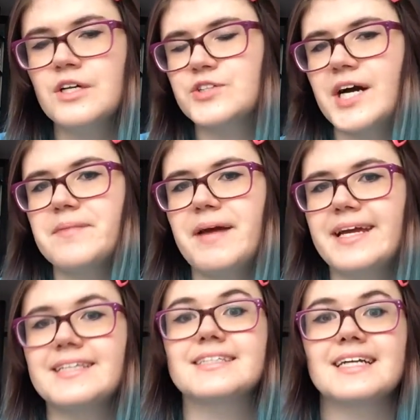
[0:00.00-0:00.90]
Try and
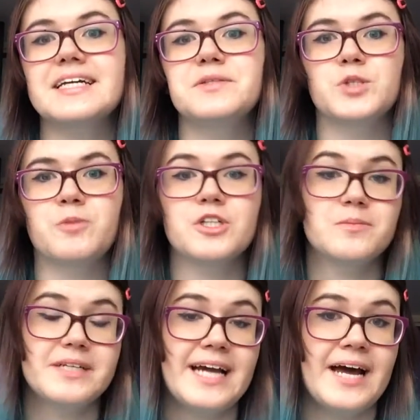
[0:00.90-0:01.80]
make it as clear as you
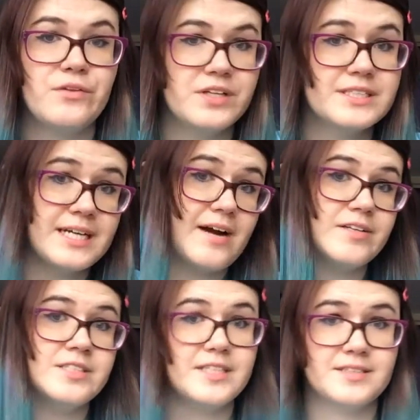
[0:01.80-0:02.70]
possibly can that this
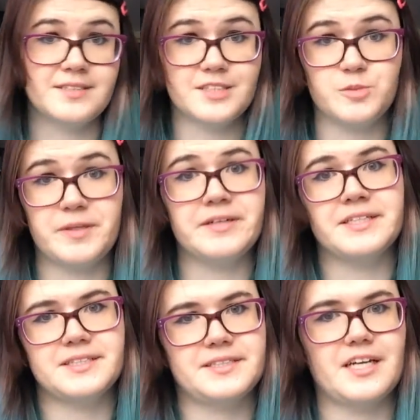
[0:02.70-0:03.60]
character doesn't
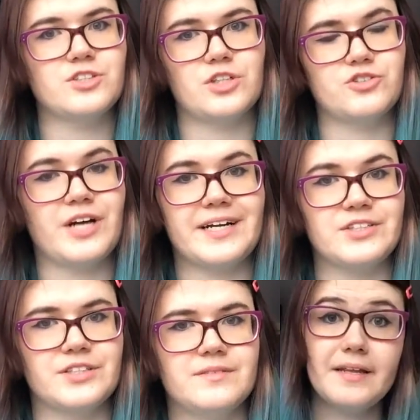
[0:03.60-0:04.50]
experience sexual
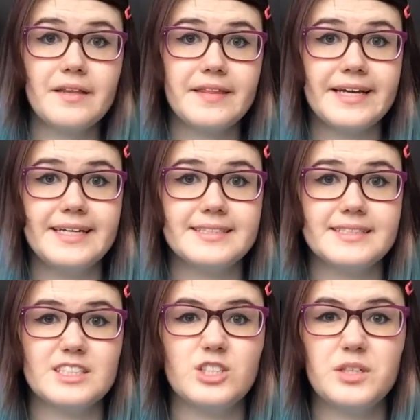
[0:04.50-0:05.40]
attraction. Another thing is
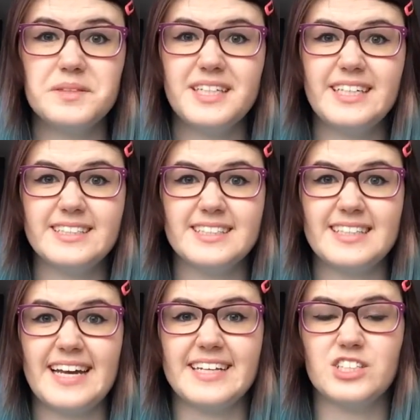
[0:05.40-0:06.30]
that you don't need to
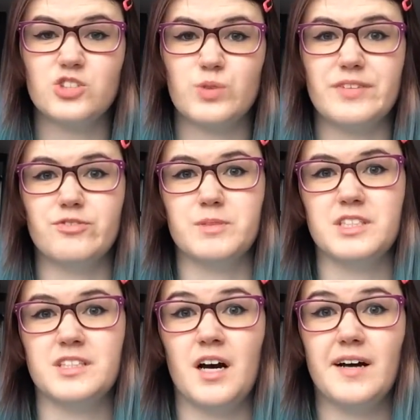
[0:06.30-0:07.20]
say it straight from the
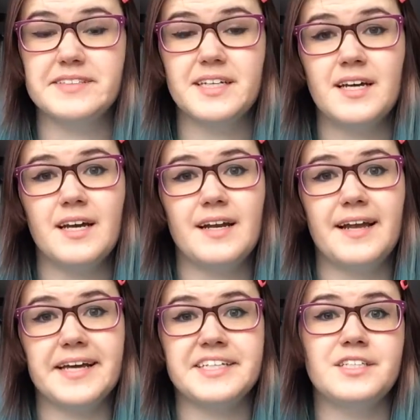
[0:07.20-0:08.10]
start.
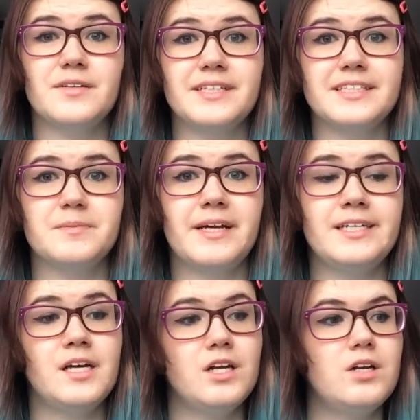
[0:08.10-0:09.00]
Like, you don't need to be,
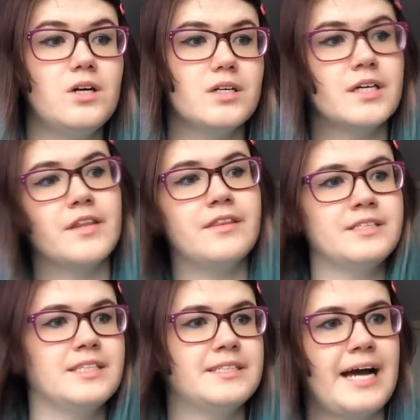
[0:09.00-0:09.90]
look,
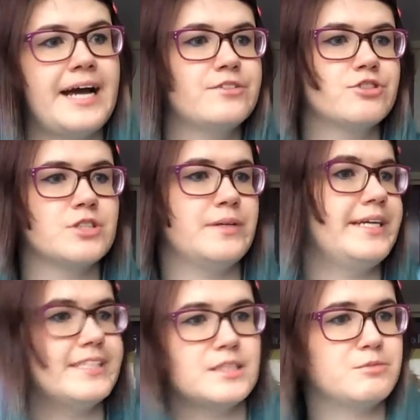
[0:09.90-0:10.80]
this is Andrew,
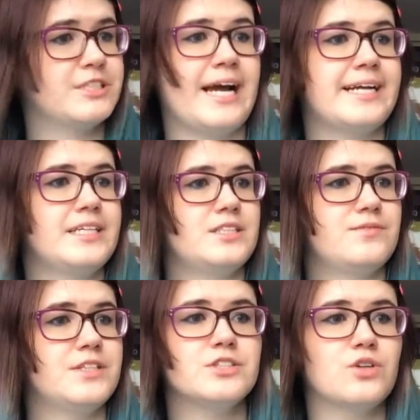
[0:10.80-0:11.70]
he is the protagonist
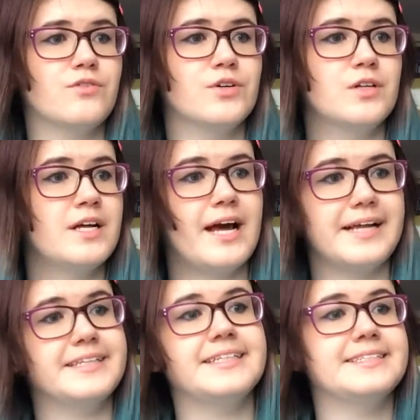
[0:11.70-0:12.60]
of this novel,
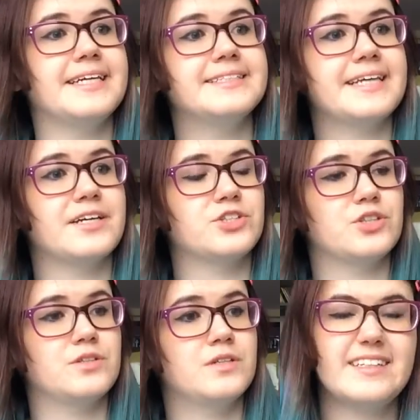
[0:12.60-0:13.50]
and he is
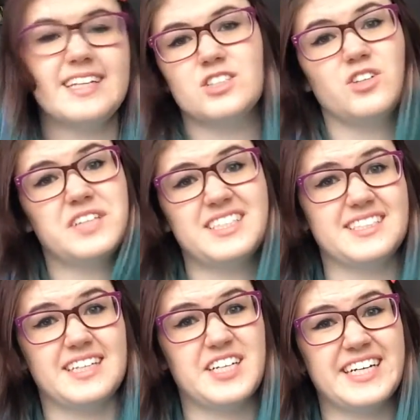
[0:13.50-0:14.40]
asexual. That's not
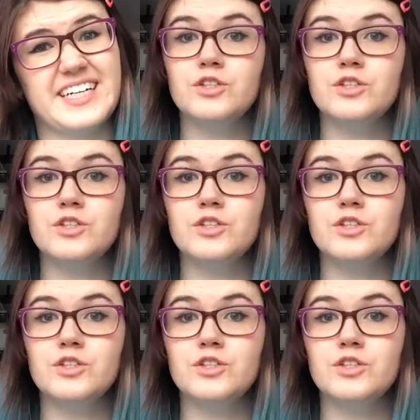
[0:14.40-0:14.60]
necessary.